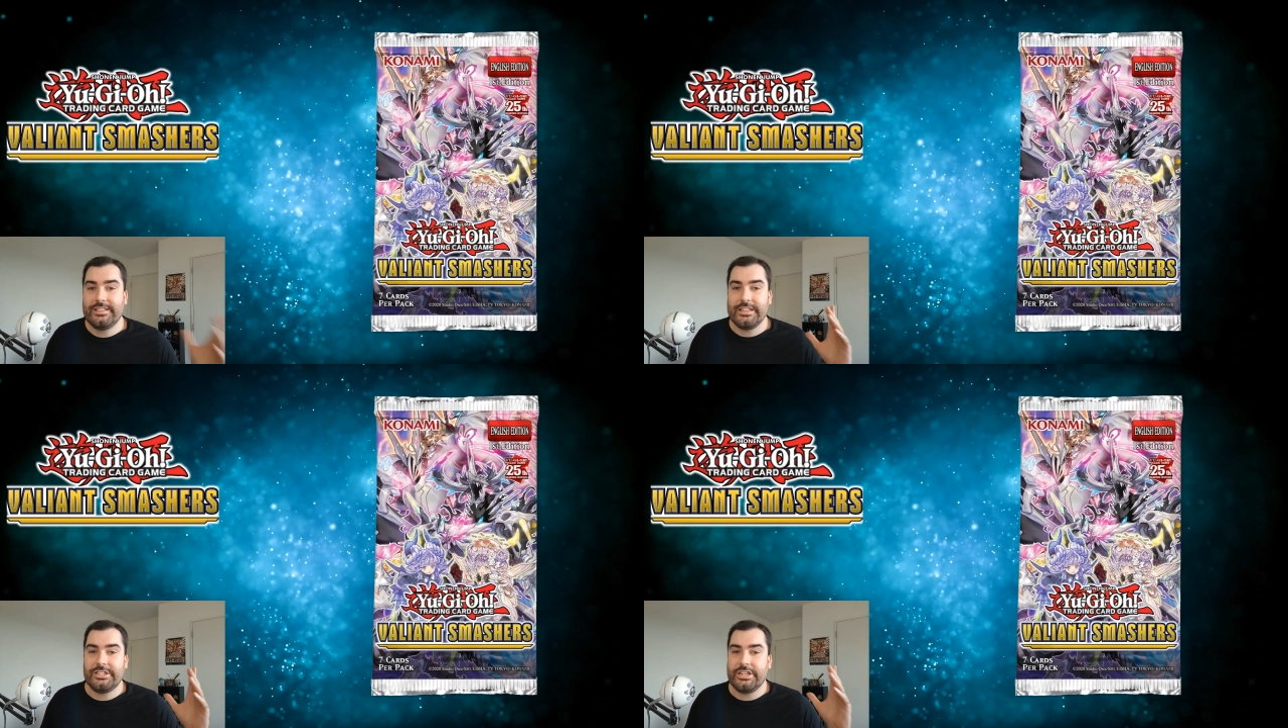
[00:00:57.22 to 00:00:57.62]

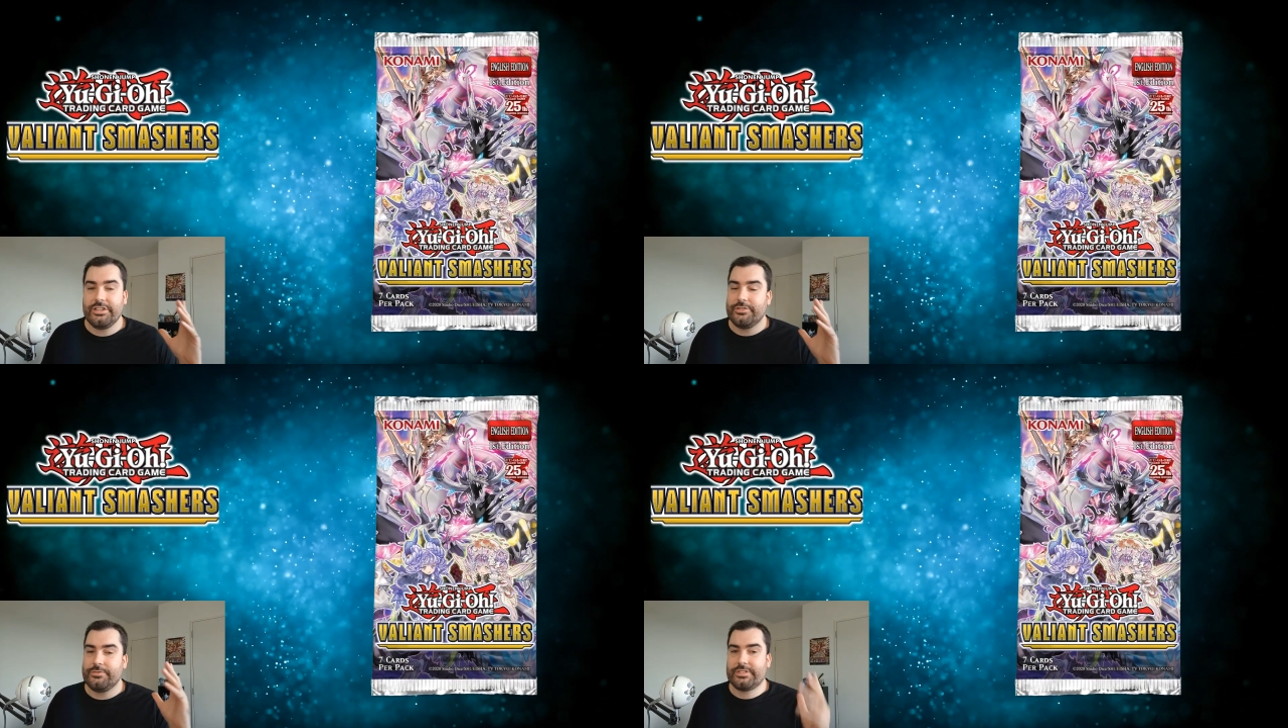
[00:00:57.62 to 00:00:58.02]
TCG
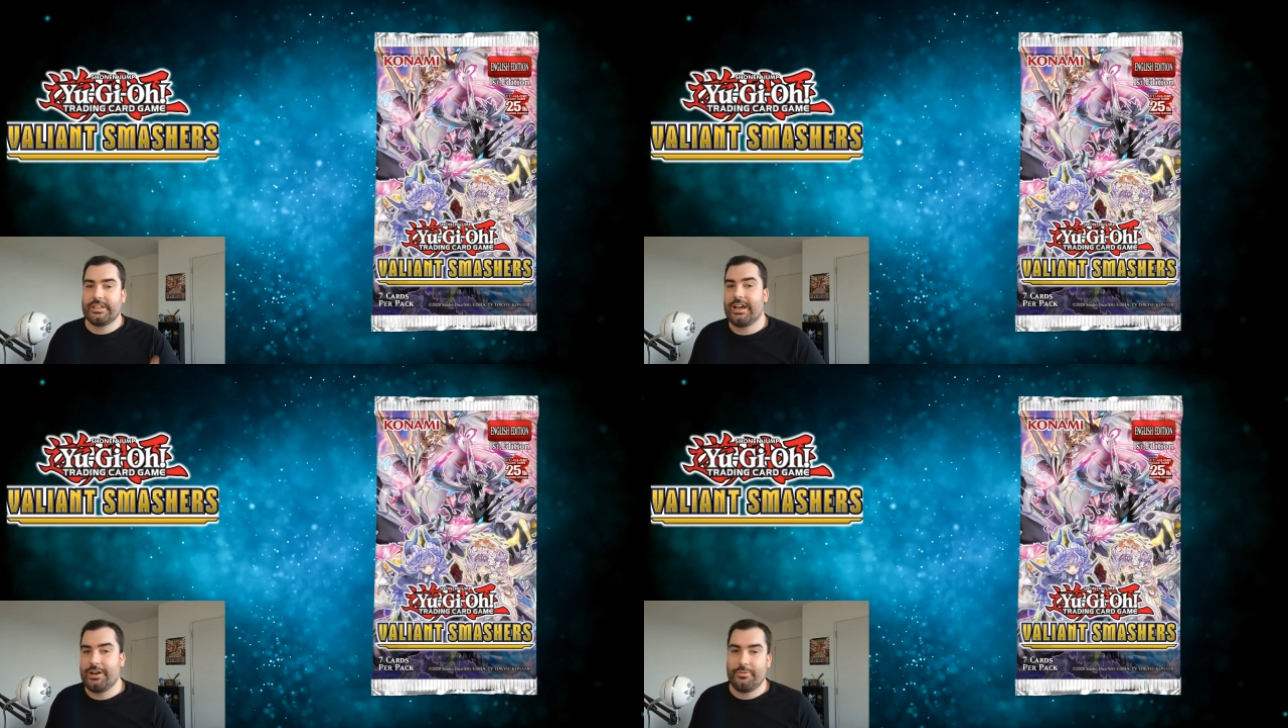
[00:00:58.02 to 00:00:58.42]
news,
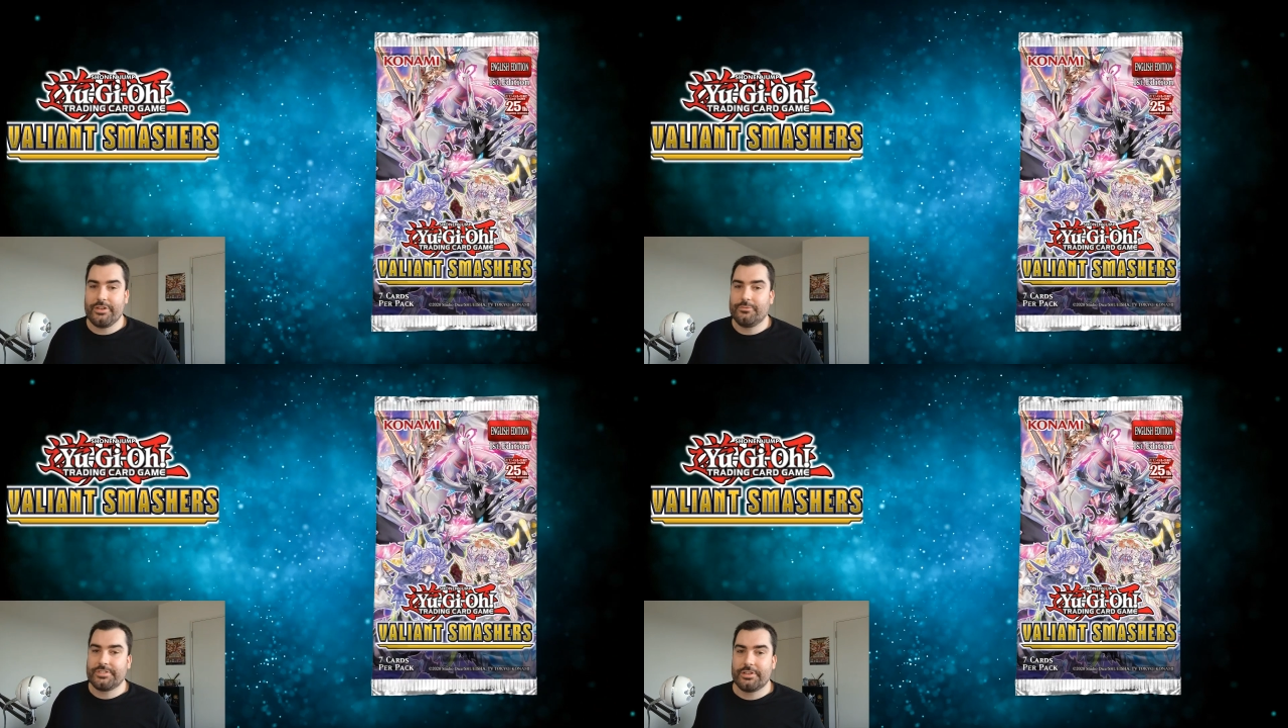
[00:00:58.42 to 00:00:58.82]
we
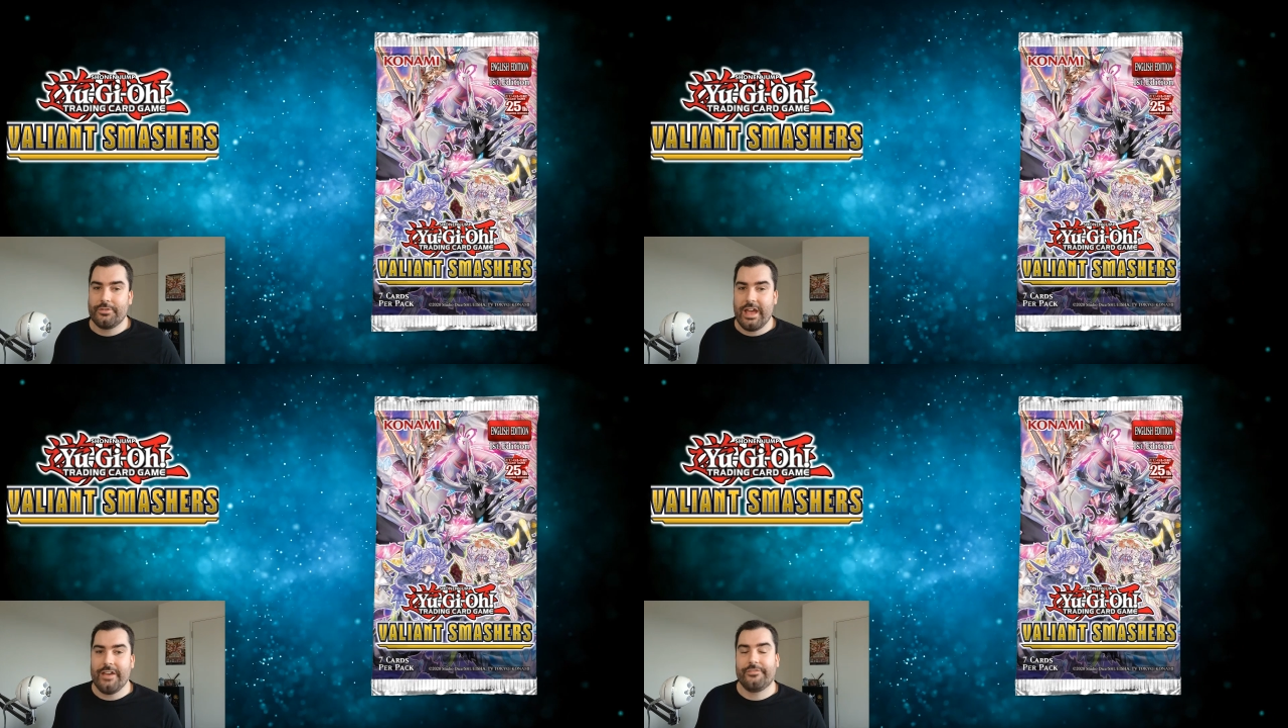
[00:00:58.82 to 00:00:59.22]

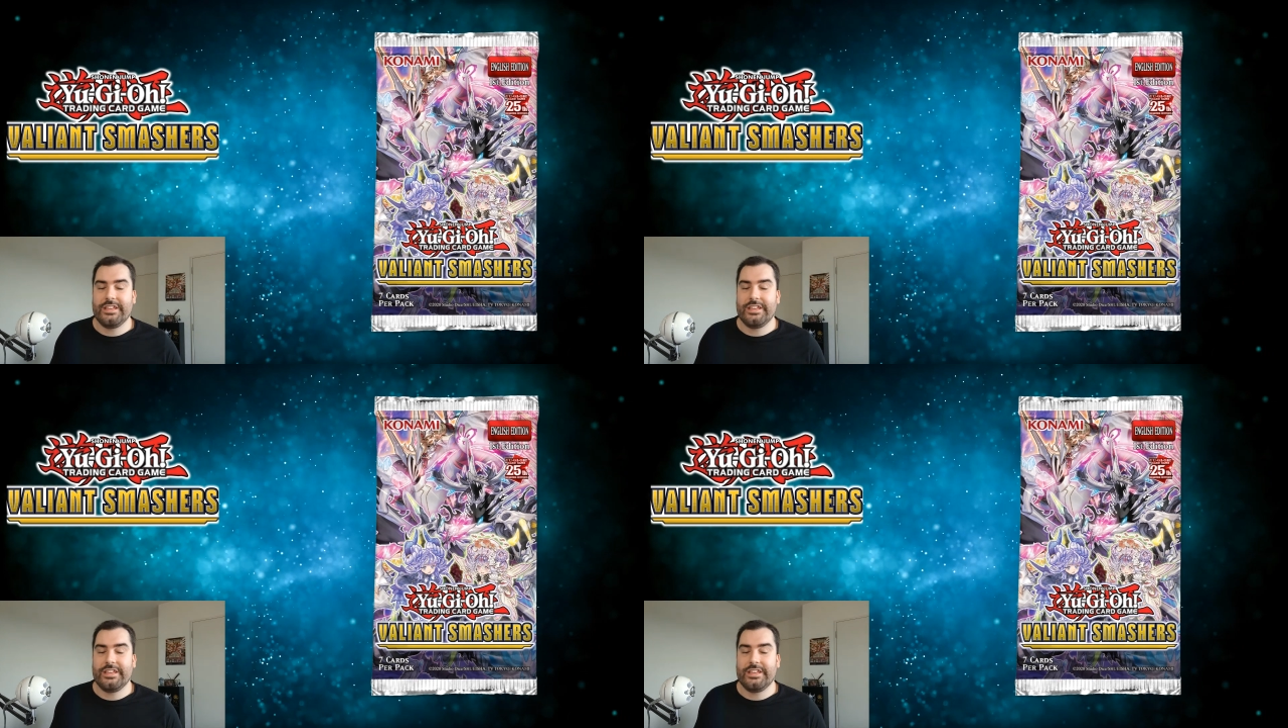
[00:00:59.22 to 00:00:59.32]
also have